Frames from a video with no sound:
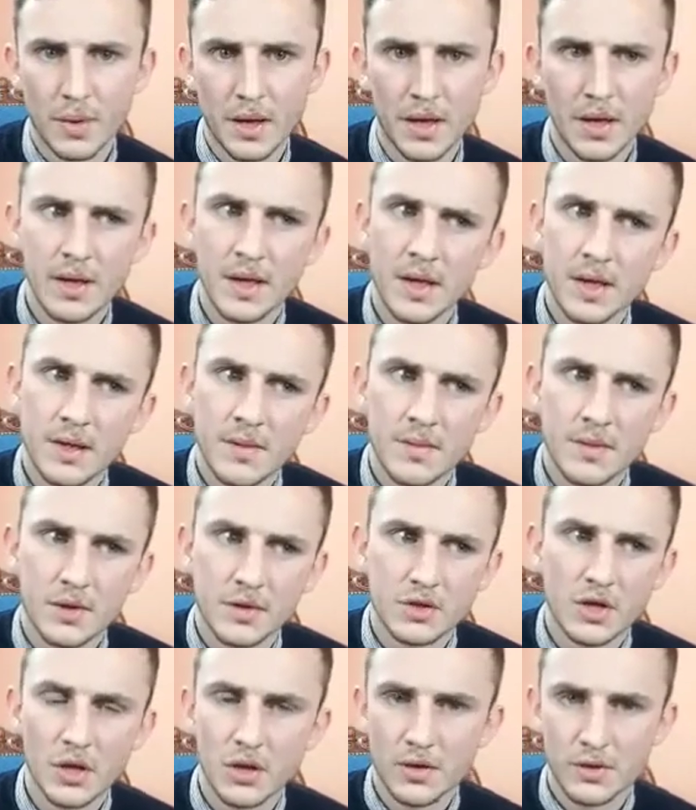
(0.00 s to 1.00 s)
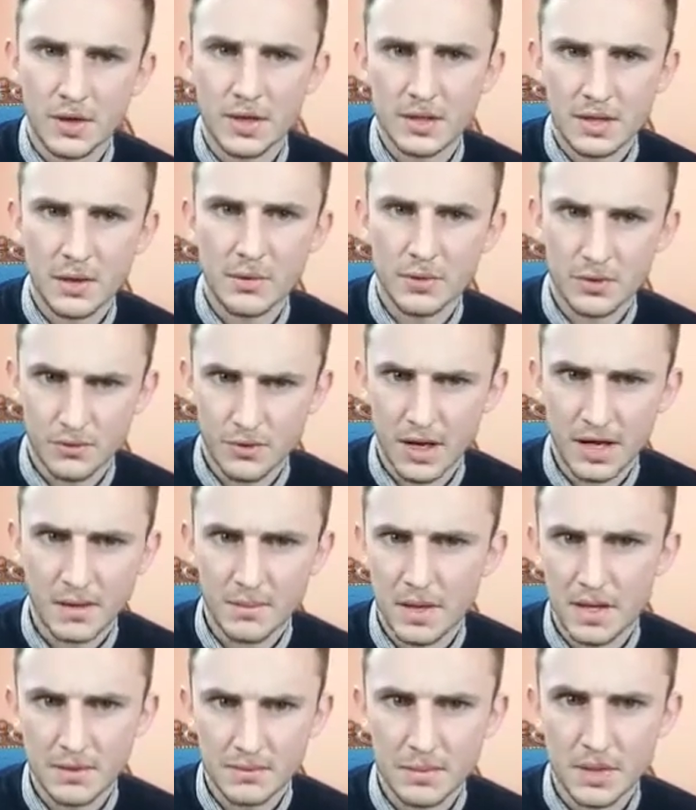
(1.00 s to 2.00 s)
But there's other things I would
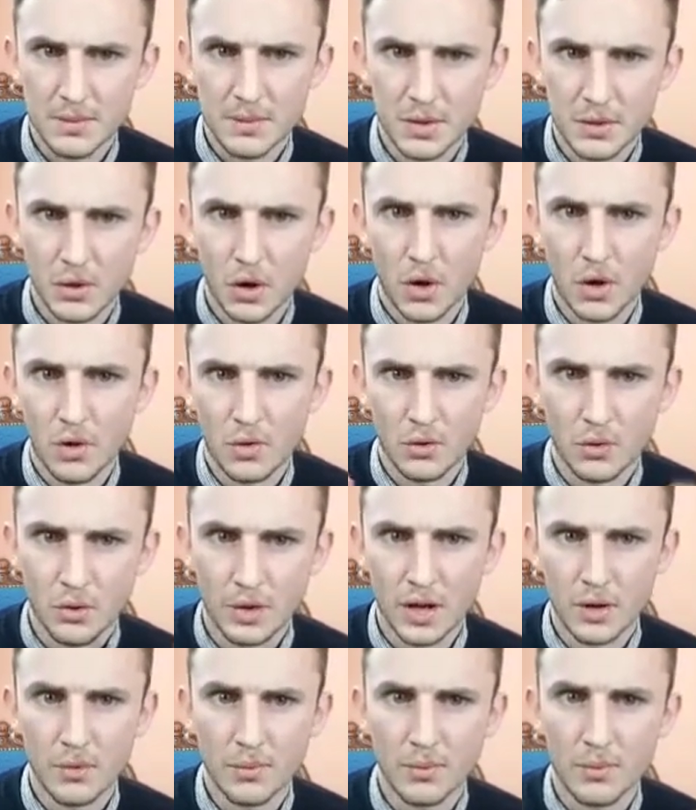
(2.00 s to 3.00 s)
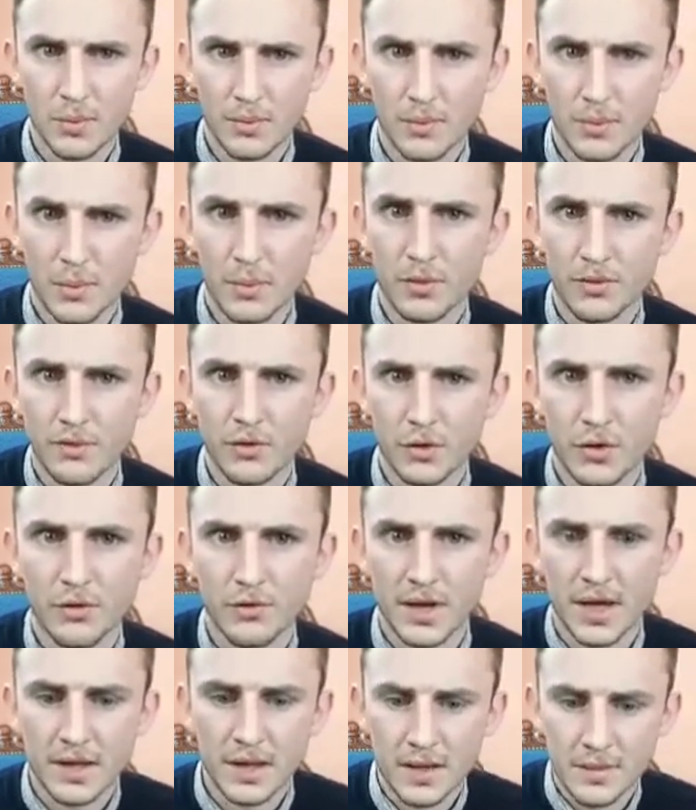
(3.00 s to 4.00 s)
recommend maybe not going out before
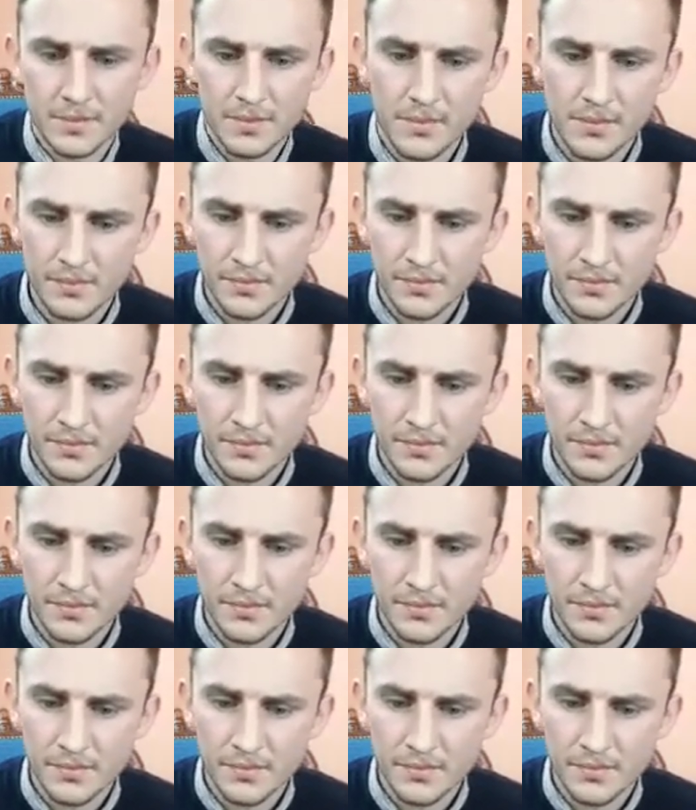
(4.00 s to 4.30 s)
you're ready.